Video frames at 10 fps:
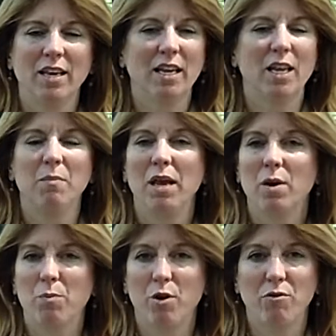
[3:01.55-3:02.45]
that it can
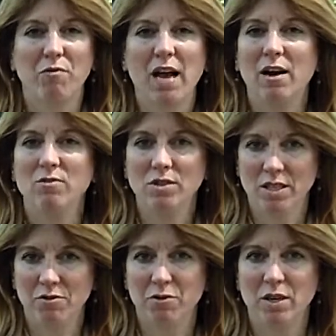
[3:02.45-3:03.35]
make a profound
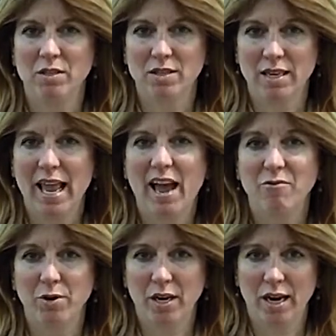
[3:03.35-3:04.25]
difference in
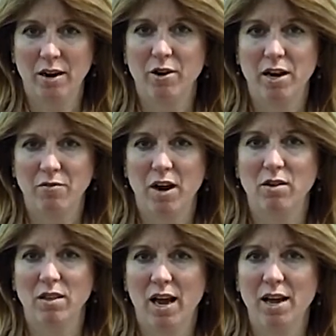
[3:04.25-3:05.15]
every area of
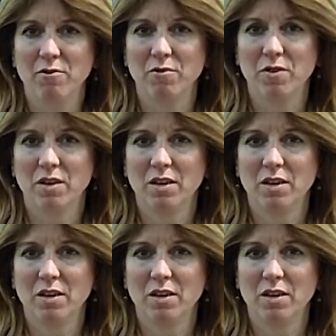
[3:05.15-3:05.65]
our life.